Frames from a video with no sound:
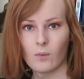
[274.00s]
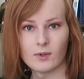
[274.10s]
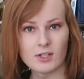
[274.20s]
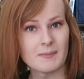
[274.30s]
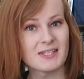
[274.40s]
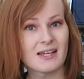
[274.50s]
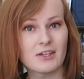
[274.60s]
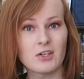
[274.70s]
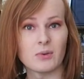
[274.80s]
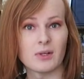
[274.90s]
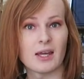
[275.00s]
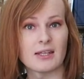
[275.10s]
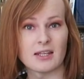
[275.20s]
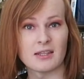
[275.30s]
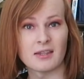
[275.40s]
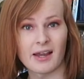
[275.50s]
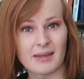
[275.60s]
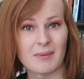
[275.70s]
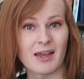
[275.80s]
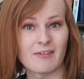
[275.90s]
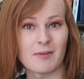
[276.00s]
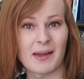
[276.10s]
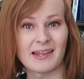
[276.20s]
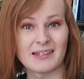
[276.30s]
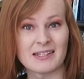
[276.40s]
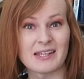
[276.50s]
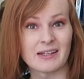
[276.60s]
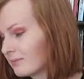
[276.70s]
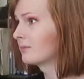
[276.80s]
Which, let me tell you, is a nightmare for balancing.